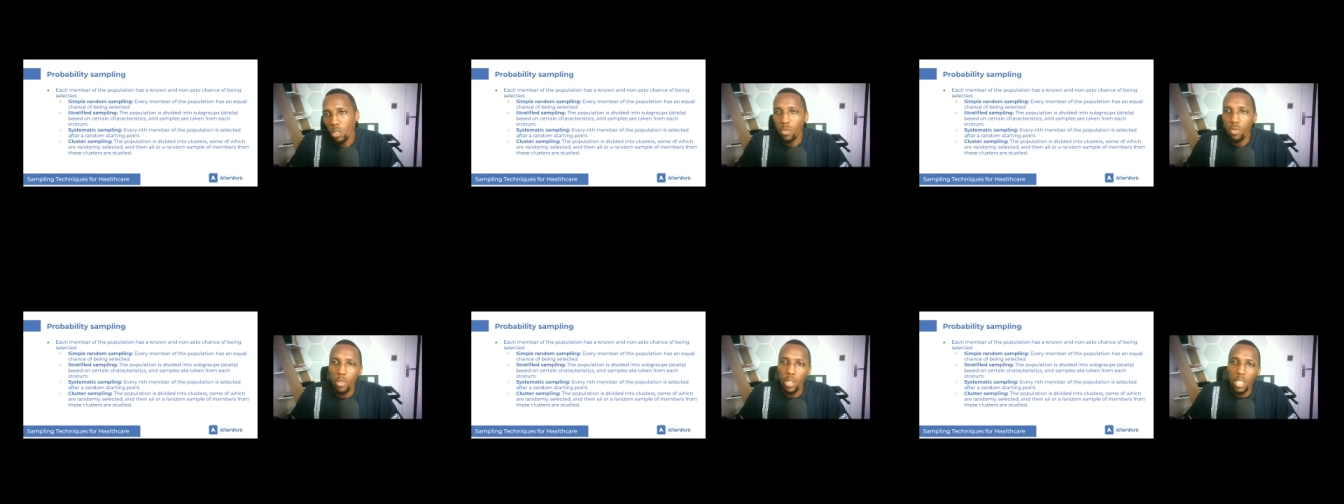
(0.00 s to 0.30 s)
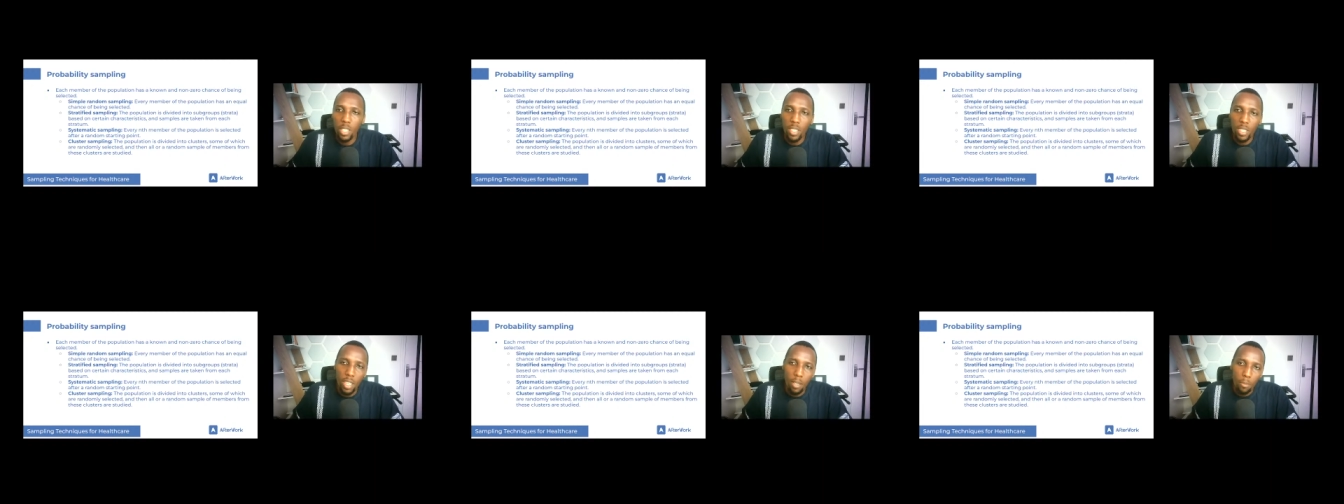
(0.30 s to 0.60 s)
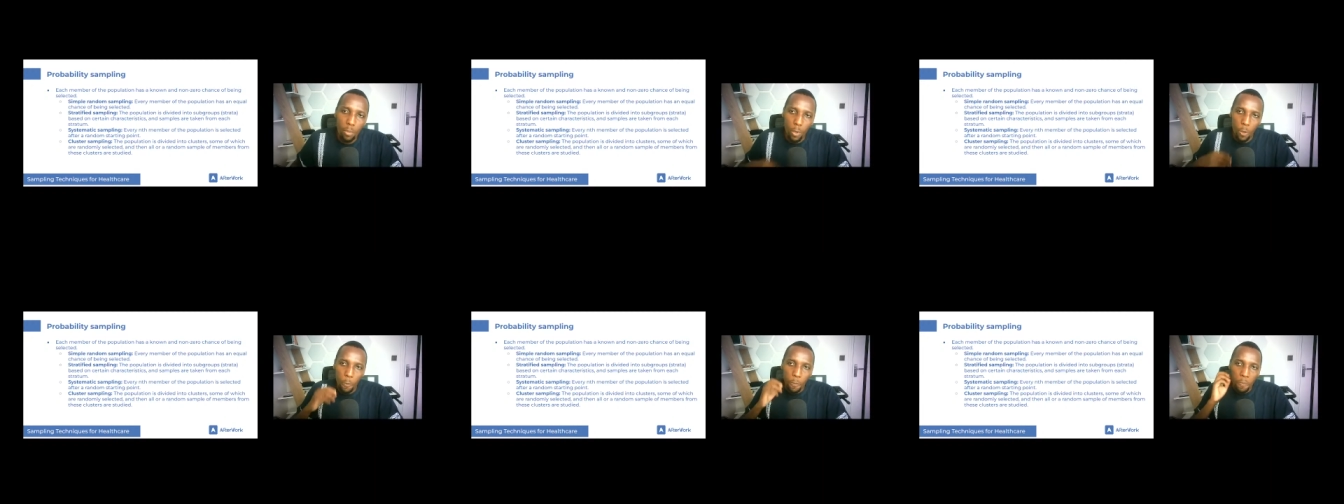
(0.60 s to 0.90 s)
So for
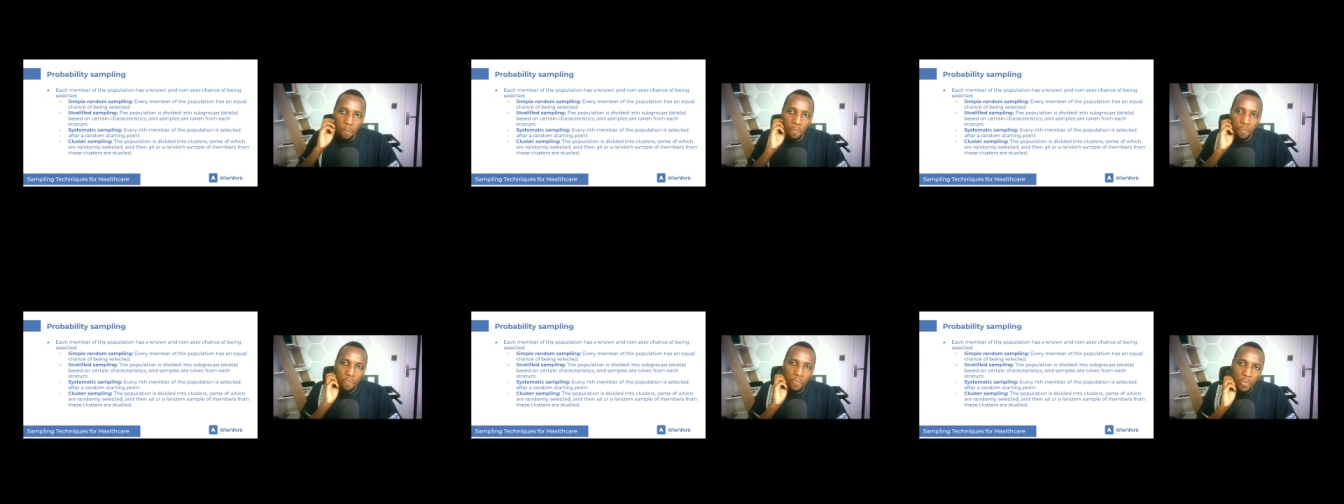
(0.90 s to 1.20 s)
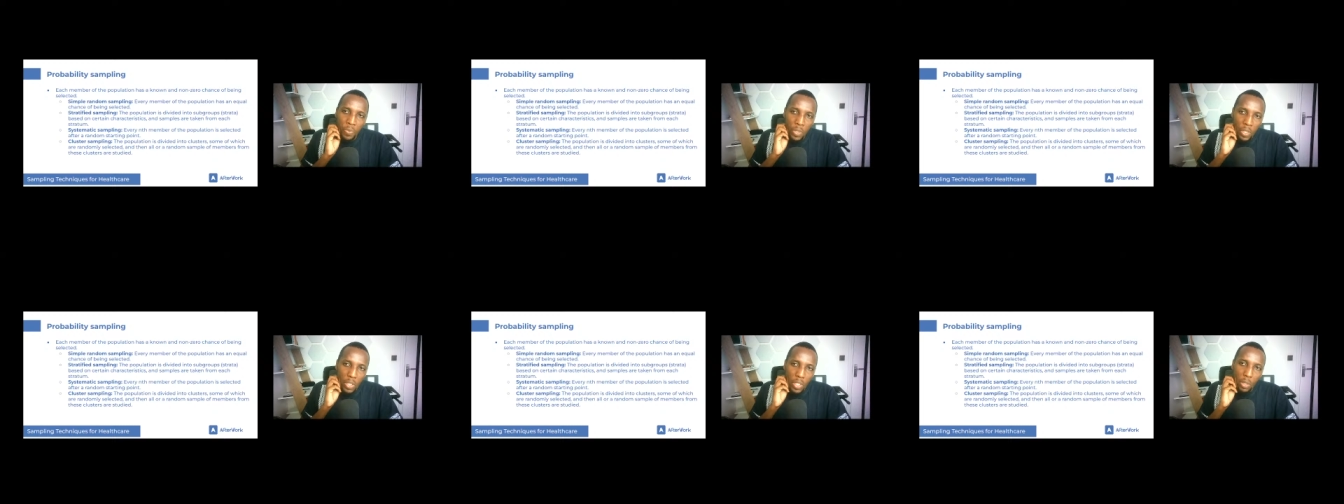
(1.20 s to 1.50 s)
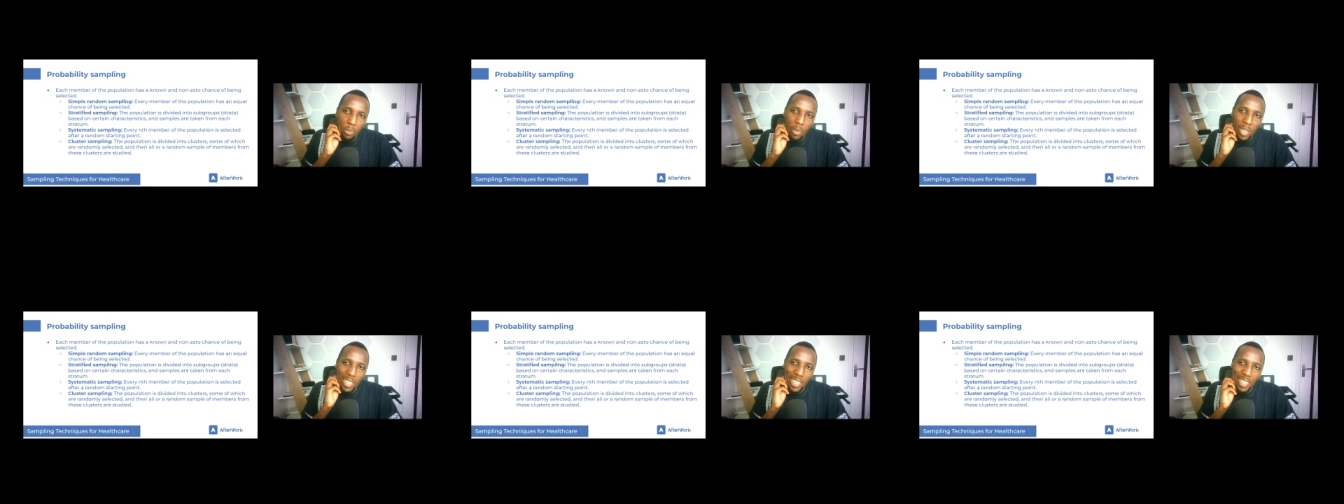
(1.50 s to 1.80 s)
example,
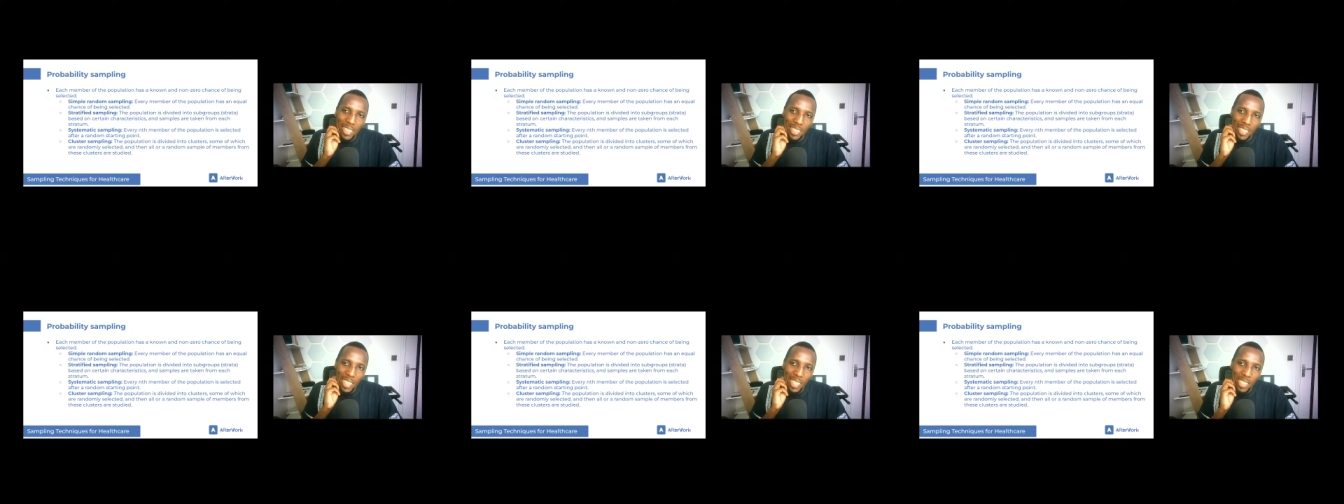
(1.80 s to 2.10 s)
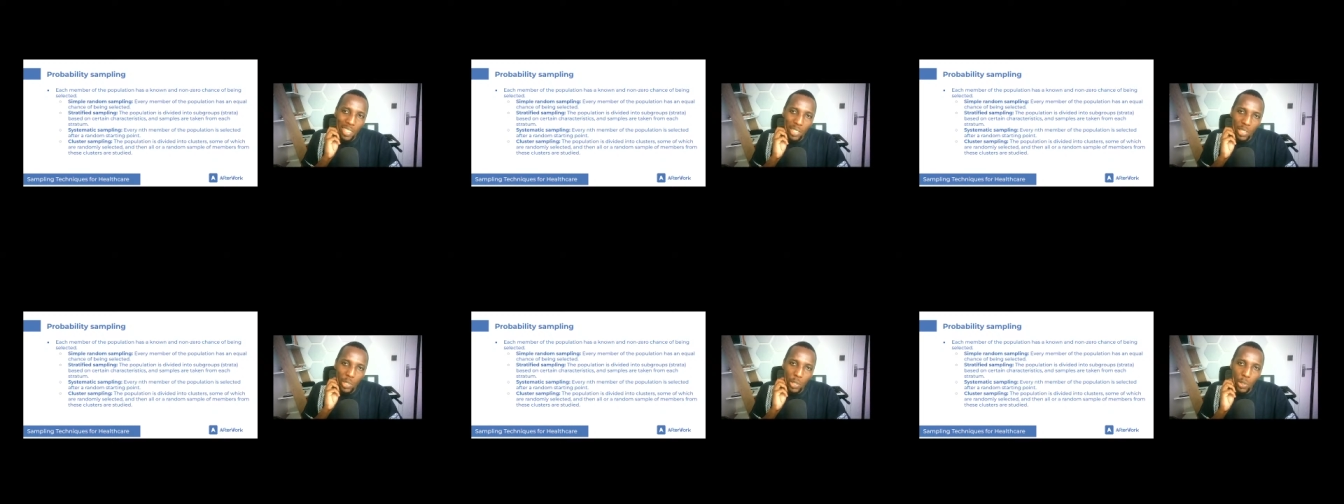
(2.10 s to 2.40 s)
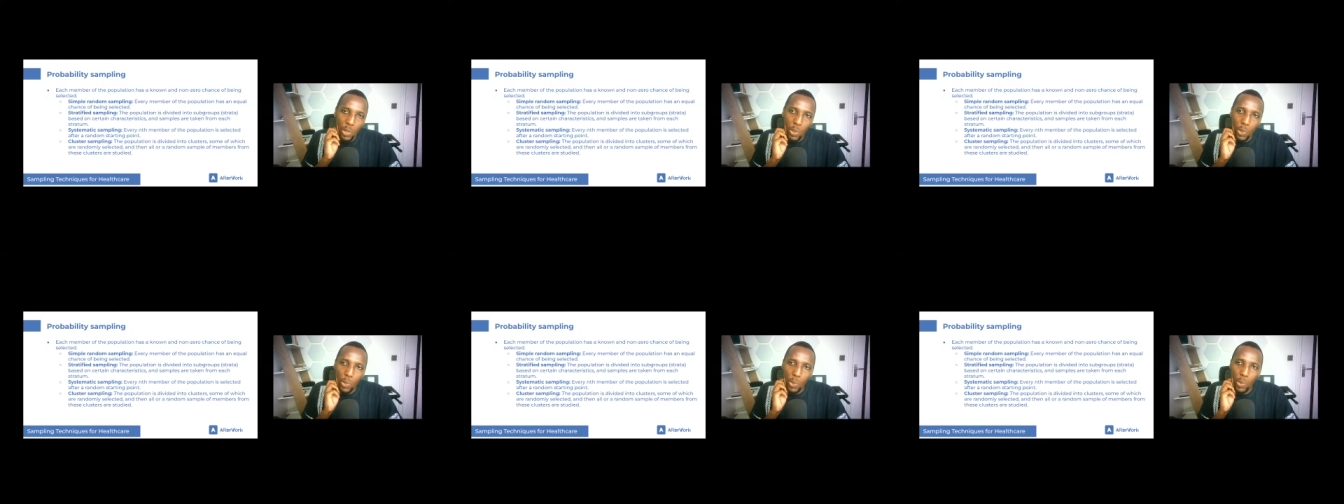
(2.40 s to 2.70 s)
you might decide
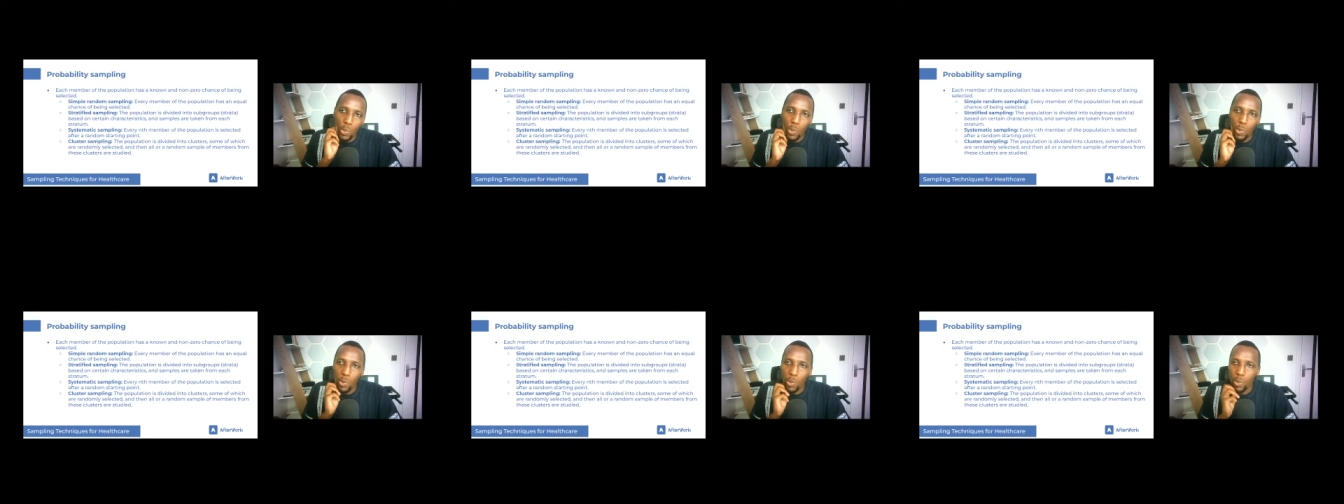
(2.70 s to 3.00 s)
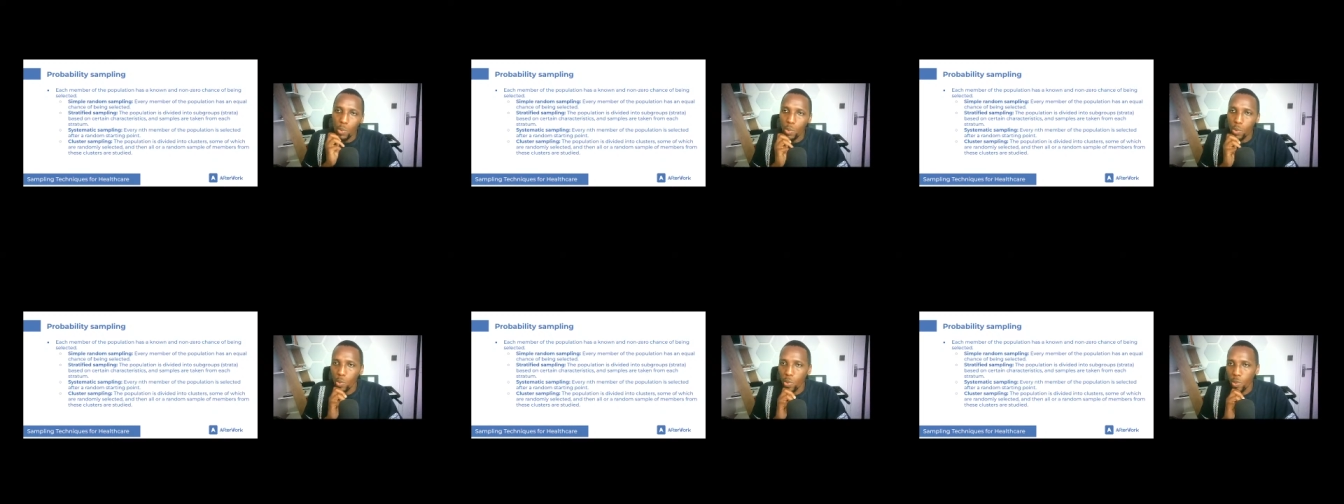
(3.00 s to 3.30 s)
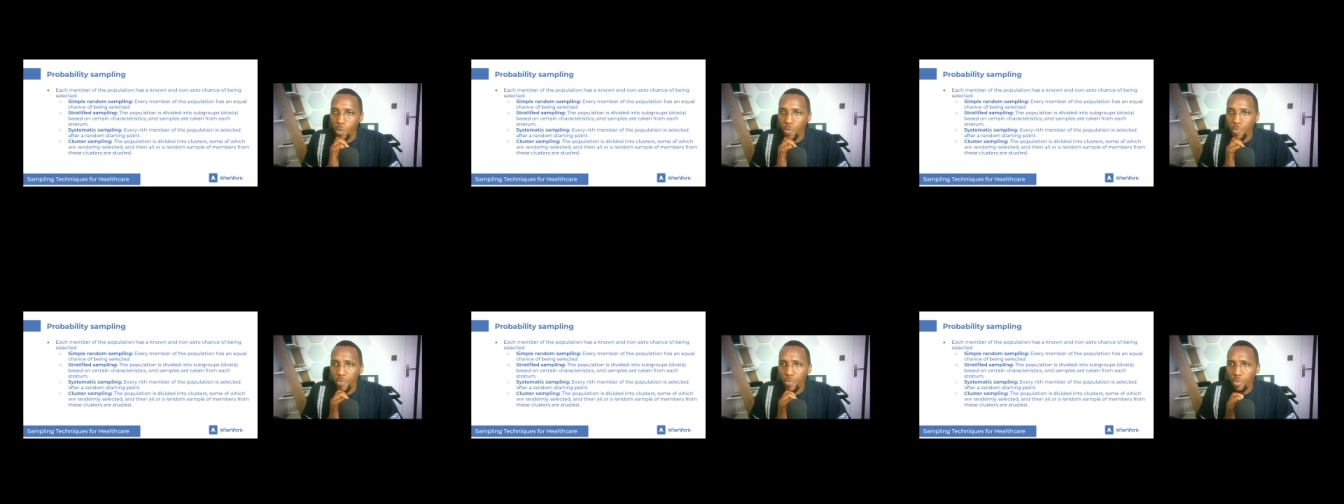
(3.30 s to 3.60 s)
to